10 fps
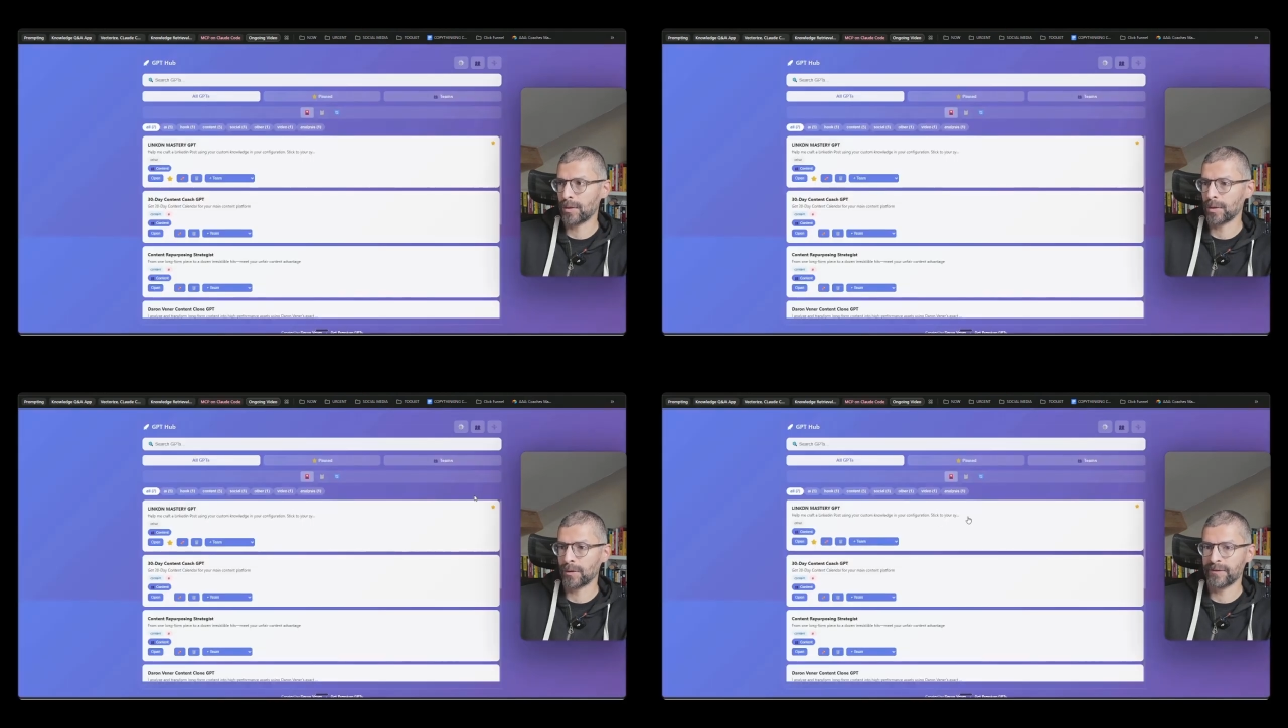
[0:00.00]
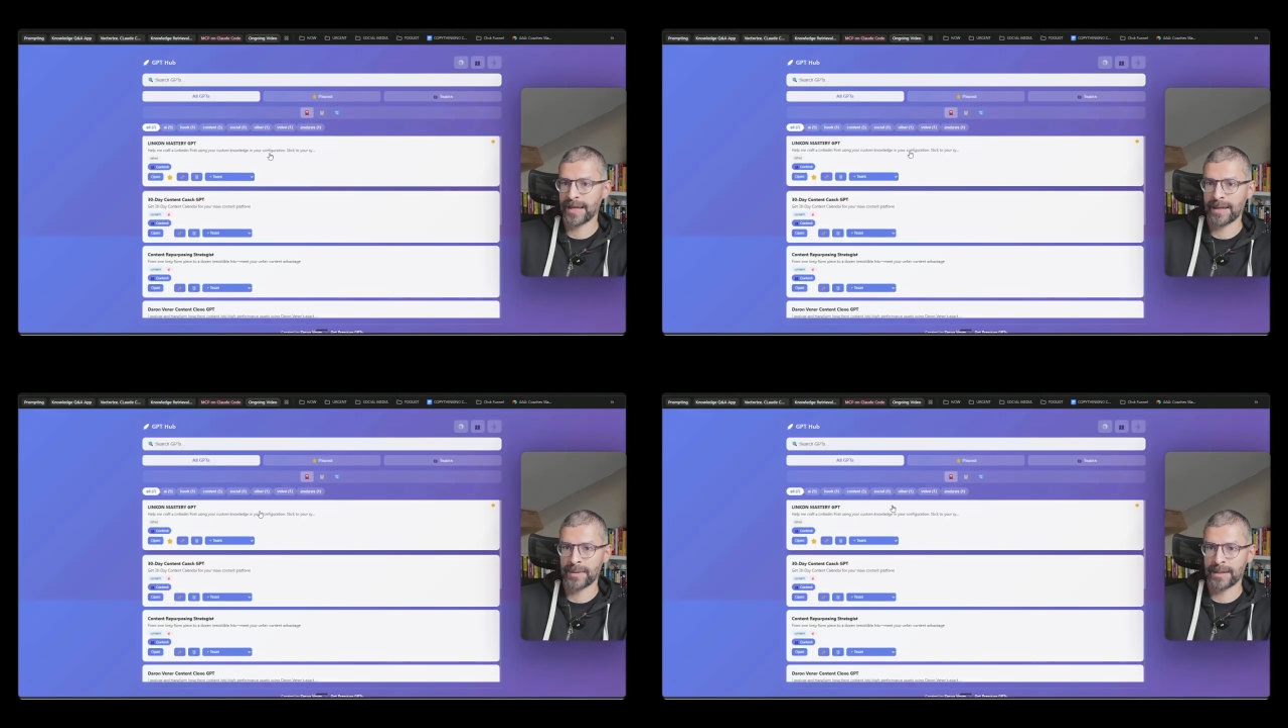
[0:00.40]
all of
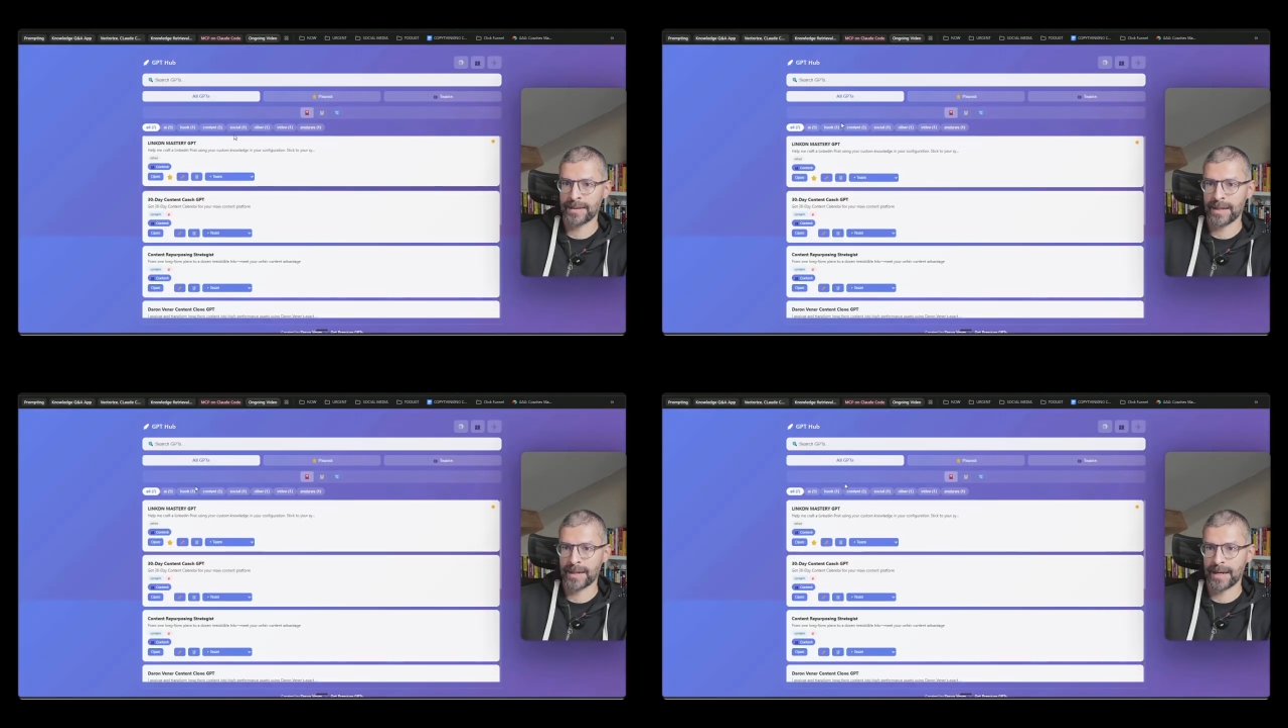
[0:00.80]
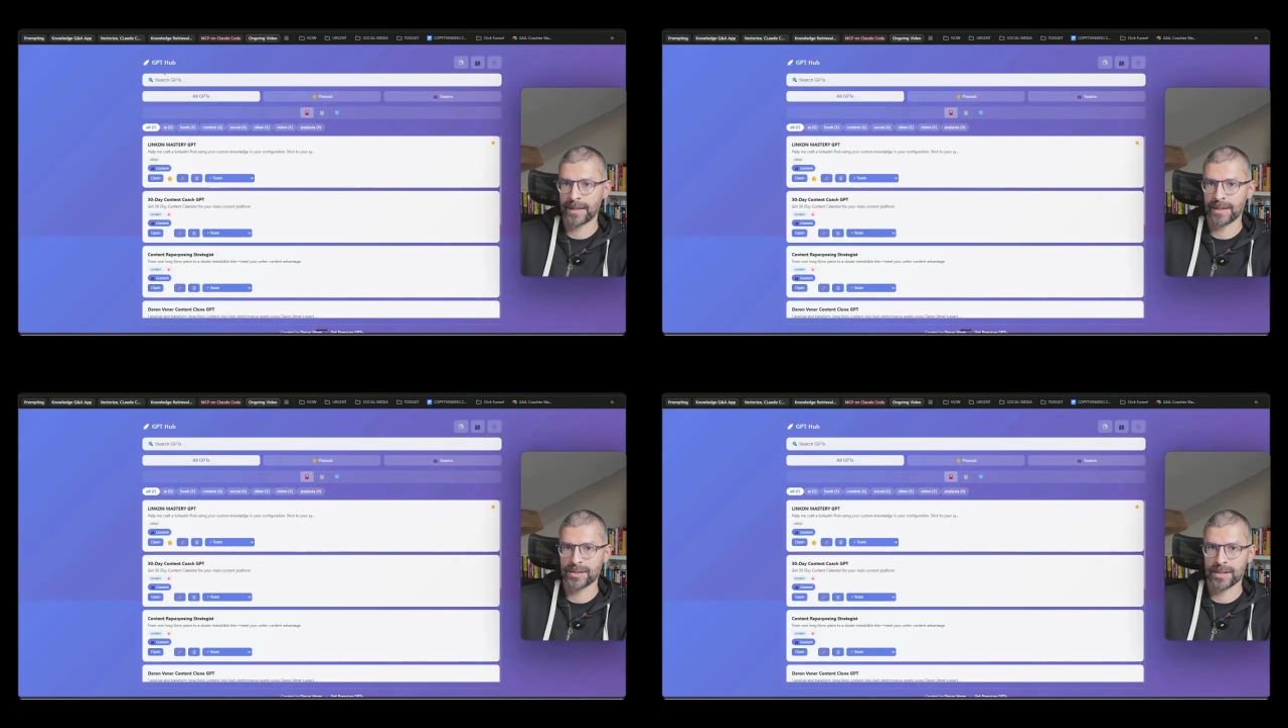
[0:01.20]
them, and then I
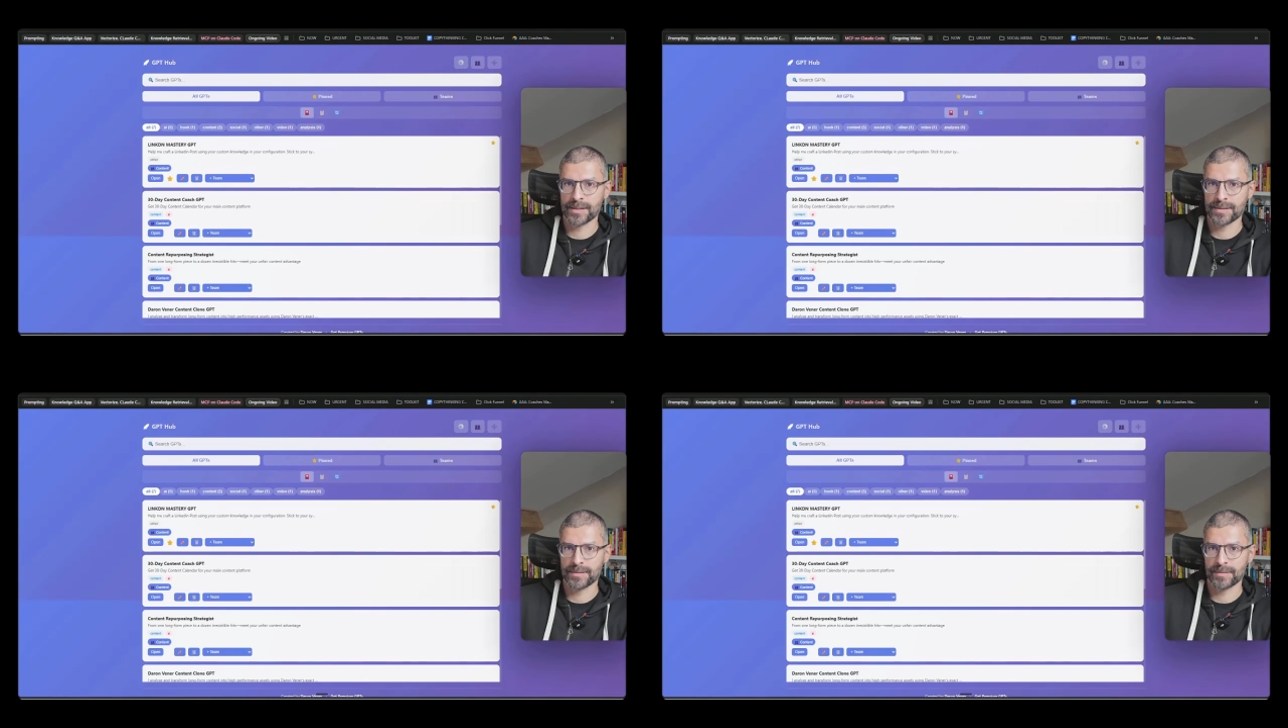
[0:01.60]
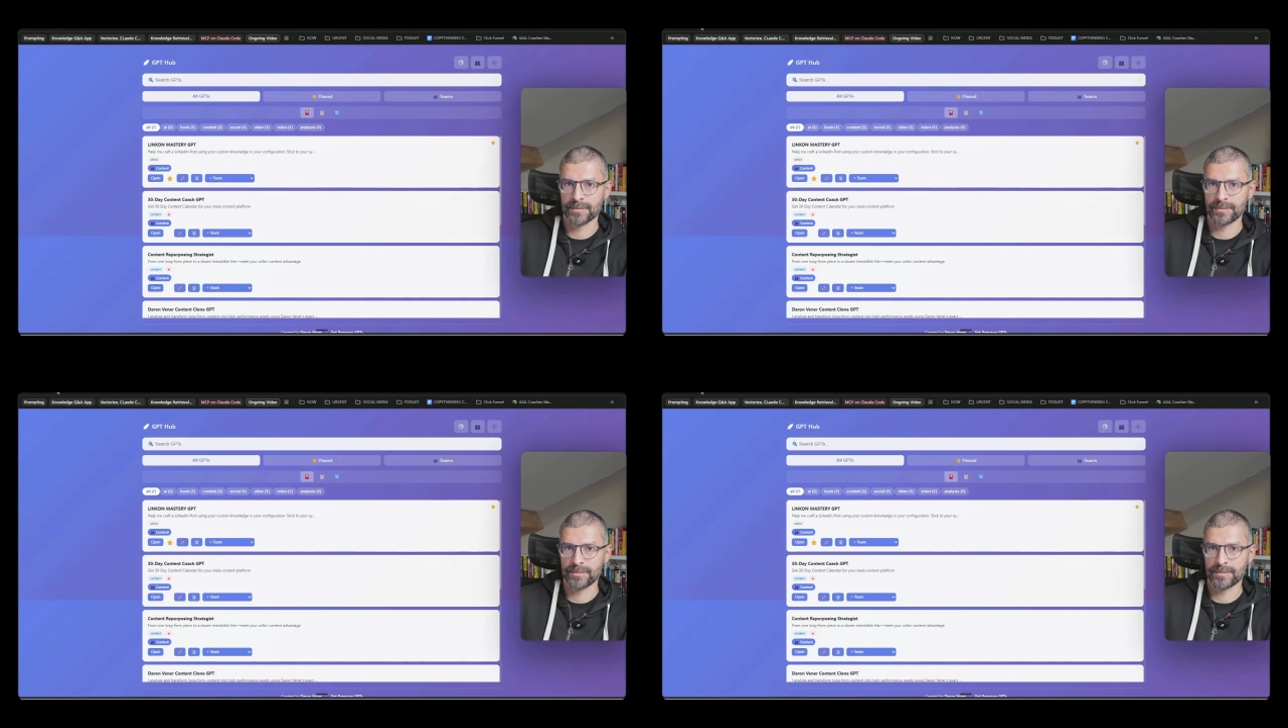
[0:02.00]
can just